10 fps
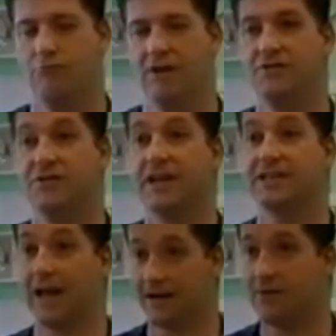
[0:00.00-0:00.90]
Rachel did
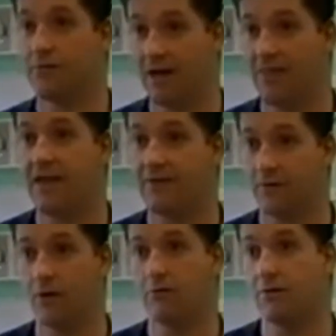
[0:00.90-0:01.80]
exactly the right thing
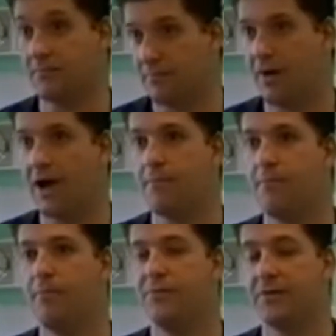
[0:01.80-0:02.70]
for Lauren by
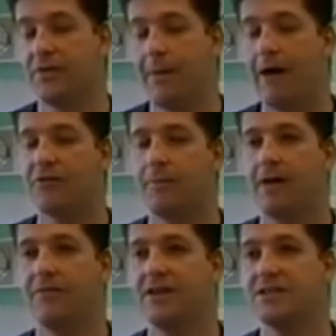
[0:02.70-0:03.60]
doing the
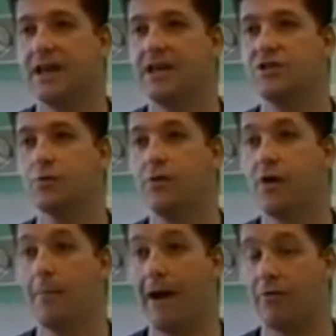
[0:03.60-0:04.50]
mouth-to-mouth ventilation with
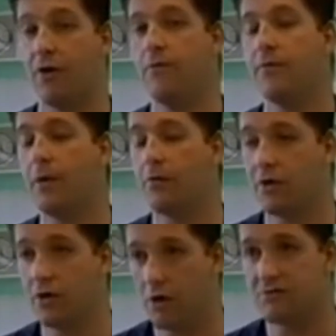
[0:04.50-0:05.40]
her mouth over both
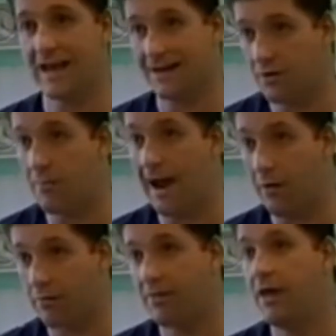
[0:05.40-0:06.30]
her nose and her
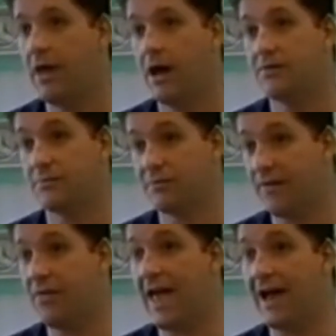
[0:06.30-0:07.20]
mouth to
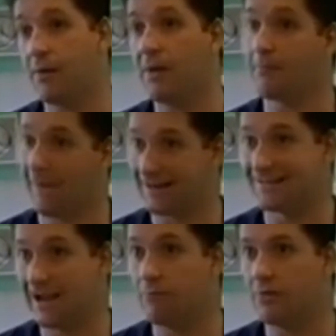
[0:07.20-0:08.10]
prevent the air coming back
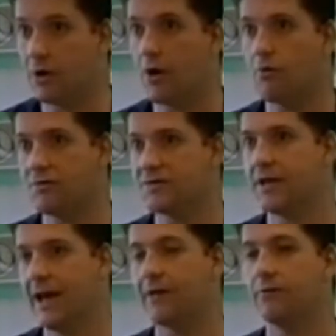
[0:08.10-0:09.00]
down the nose.
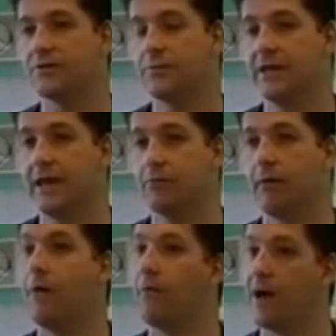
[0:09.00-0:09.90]
In adults, we get
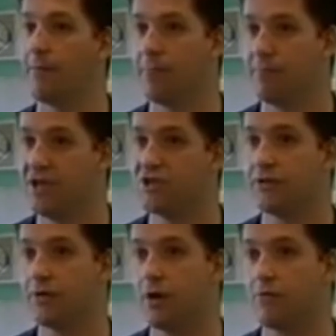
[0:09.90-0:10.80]
around that by
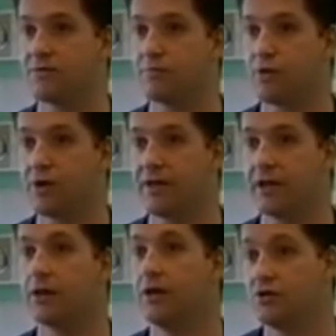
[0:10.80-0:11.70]
pinching the nose and
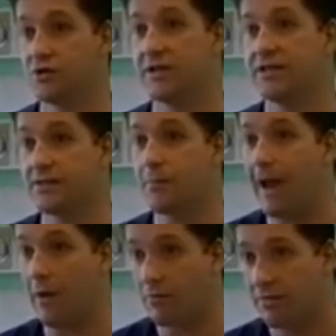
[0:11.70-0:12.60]
breathing just into the
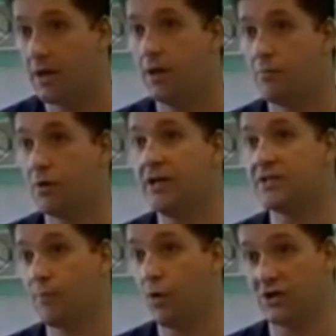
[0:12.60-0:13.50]
mouth, but in
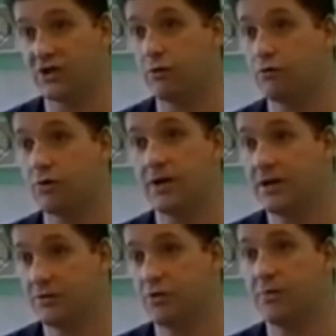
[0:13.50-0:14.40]
smaller children,
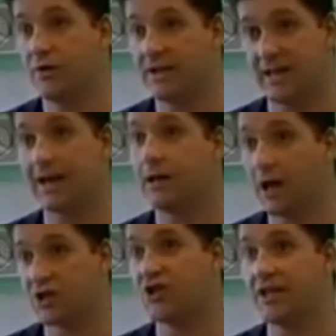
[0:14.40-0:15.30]
it should be done exactly
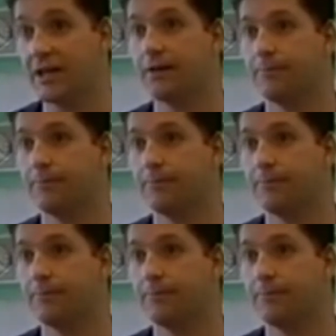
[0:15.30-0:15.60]
like she did.